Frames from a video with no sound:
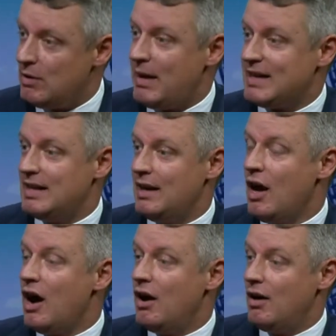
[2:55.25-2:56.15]
It makes it
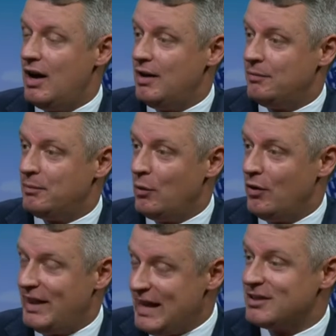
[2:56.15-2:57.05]

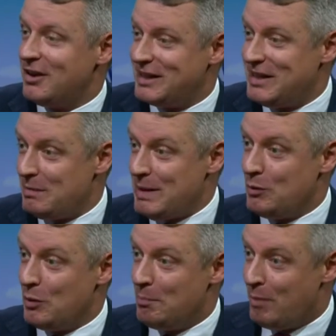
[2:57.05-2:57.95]
less likely that
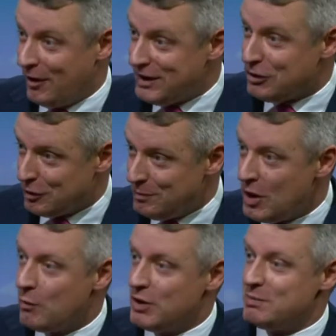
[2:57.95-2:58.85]
people will buy them,
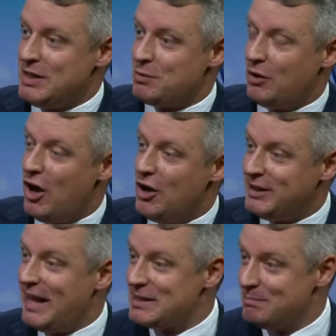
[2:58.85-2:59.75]
which means we'll
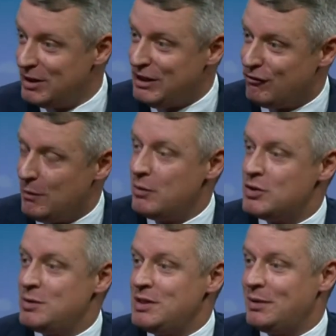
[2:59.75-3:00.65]
earn less money from it,
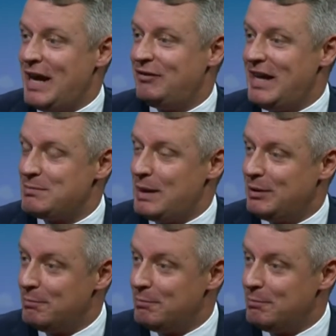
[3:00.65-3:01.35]
which means we'll have less people